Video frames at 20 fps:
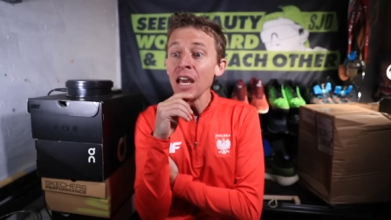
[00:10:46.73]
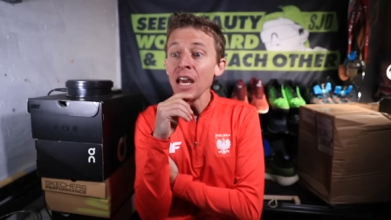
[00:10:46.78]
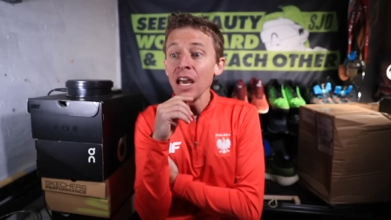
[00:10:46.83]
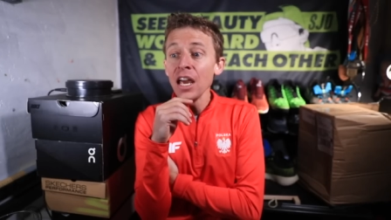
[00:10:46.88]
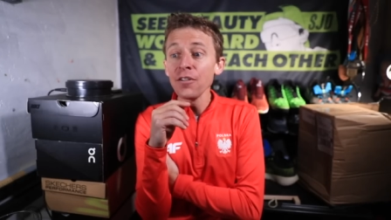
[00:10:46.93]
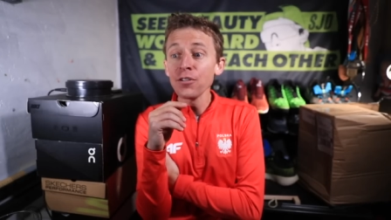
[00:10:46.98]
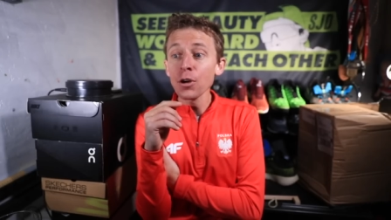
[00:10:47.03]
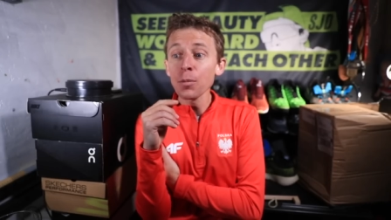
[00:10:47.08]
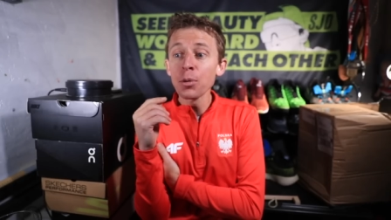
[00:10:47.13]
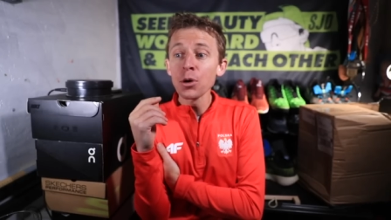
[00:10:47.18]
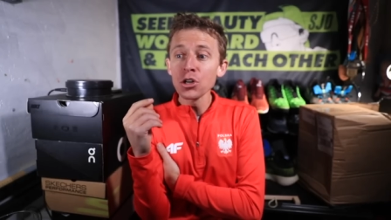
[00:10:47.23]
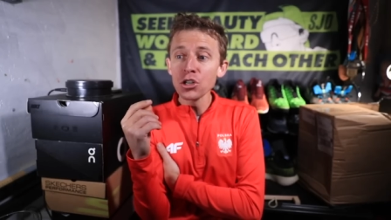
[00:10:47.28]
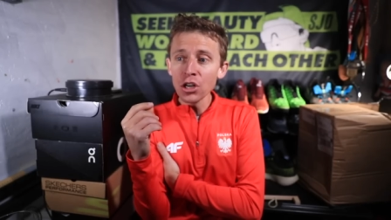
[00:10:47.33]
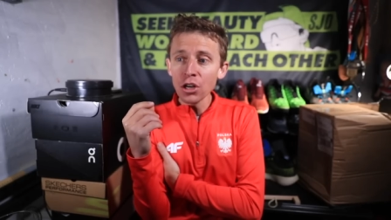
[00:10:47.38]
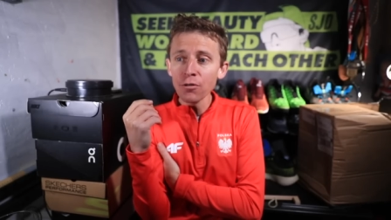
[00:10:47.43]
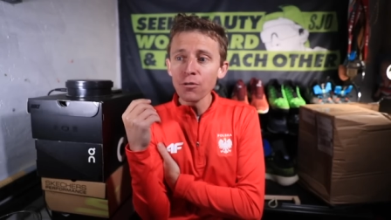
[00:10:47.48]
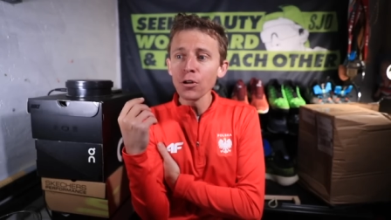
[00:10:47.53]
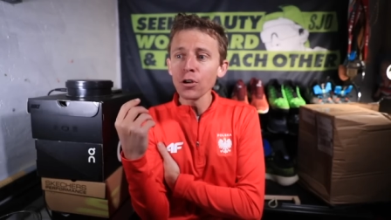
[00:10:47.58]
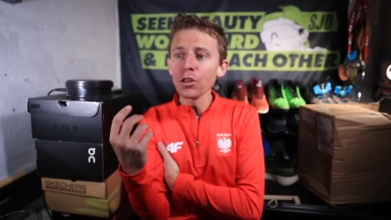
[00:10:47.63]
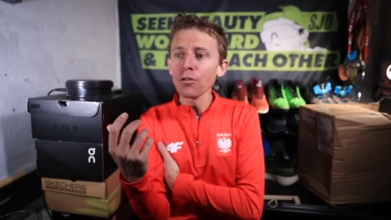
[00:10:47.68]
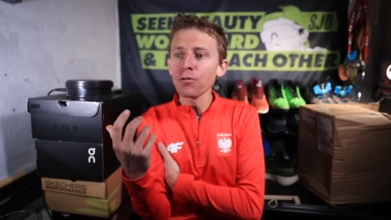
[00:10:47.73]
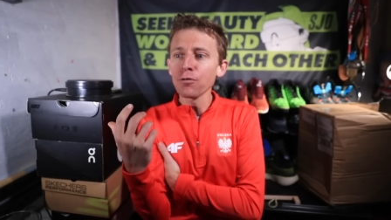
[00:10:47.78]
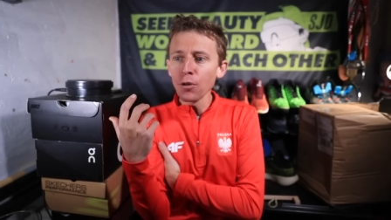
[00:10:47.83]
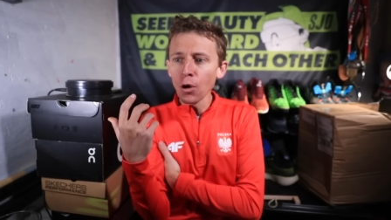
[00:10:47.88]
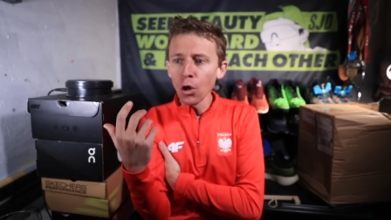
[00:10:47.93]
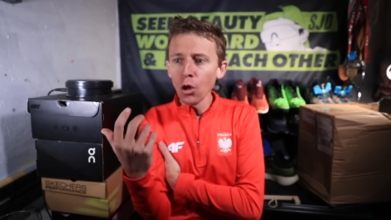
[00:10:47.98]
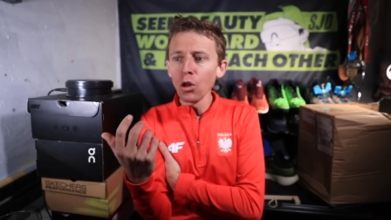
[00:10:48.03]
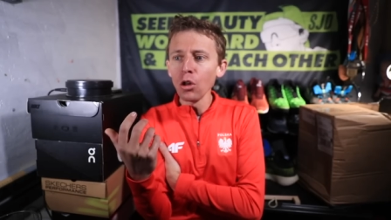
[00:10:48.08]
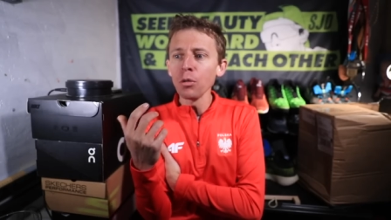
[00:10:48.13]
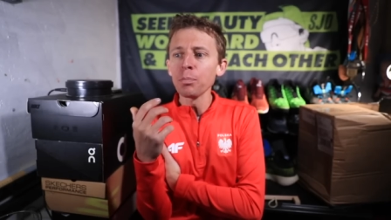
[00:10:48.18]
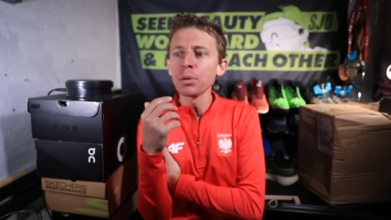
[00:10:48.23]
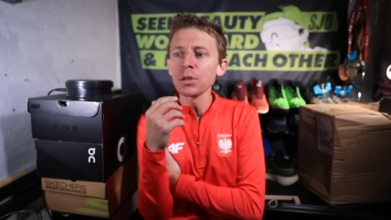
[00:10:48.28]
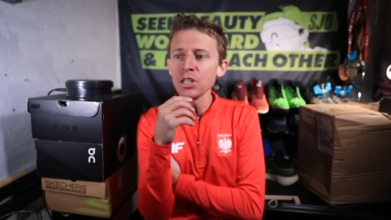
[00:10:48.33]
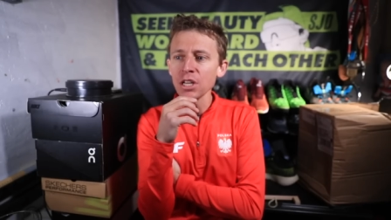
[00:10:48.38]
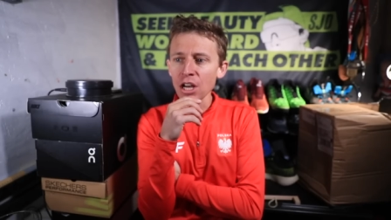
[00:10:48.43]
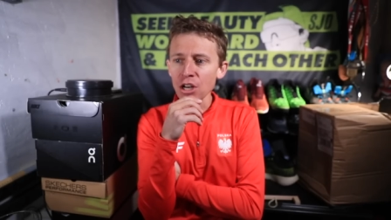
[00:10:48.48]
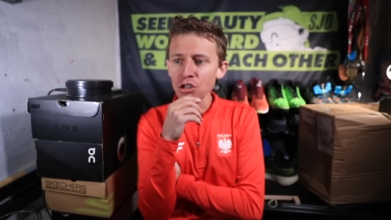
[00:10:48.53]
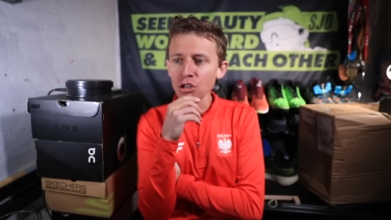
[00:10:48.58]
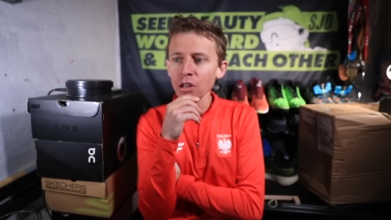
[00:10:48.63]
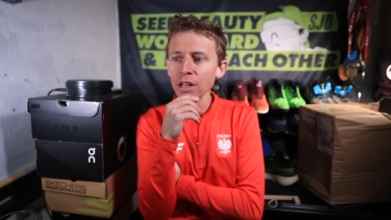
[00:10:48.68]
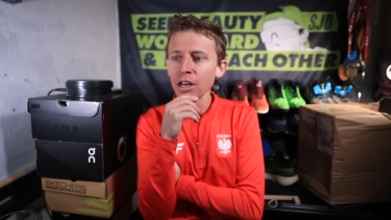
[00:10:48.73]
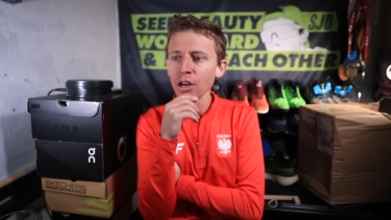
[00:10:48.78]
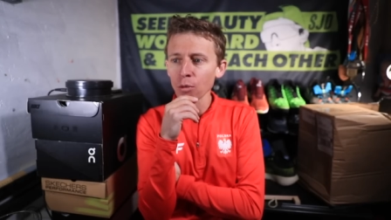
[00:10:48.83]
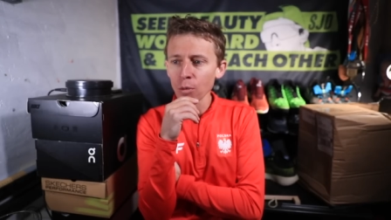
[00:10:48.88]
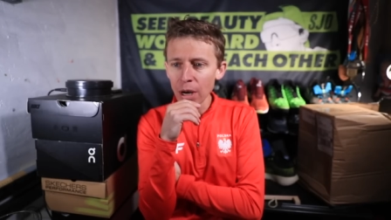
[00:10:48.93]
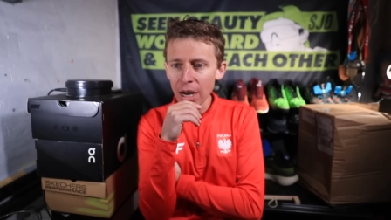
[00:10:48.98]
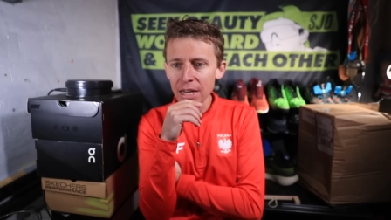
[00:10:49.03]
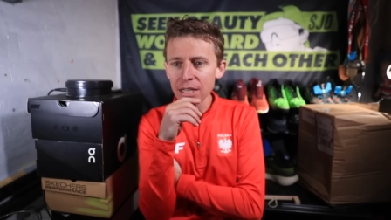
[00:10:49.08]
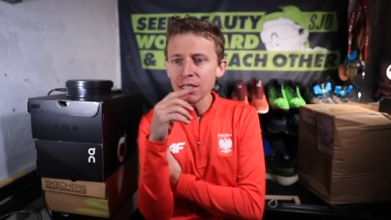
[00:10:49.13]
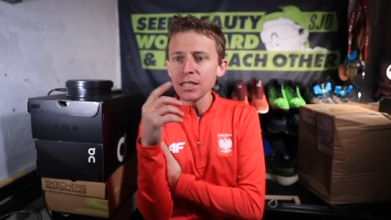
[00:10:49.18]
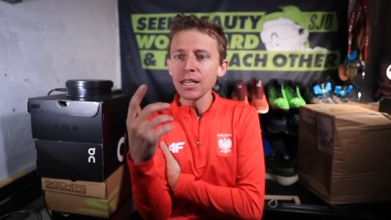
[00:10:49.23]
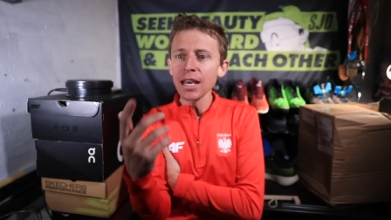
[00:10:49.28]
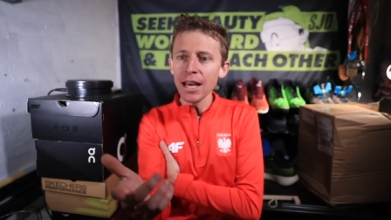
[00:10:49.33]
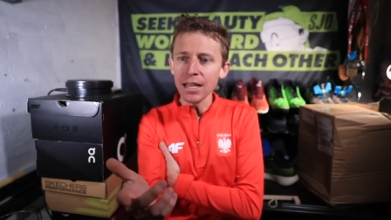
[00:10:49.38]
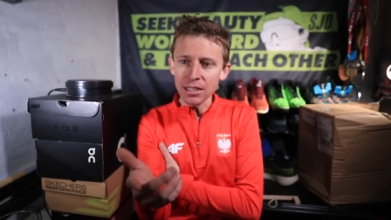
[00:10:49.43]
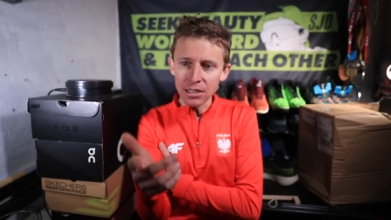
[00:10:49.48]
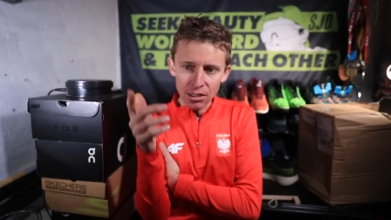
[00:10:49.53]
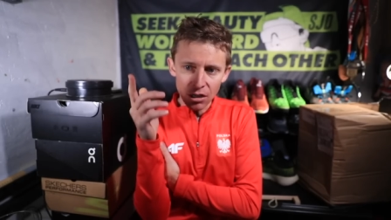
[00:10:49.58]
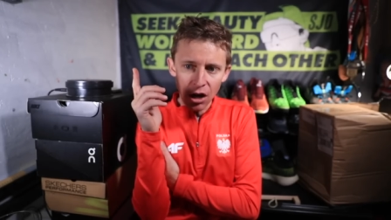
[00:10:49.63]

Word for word: if you're pushing for the full potential in a race. Yes.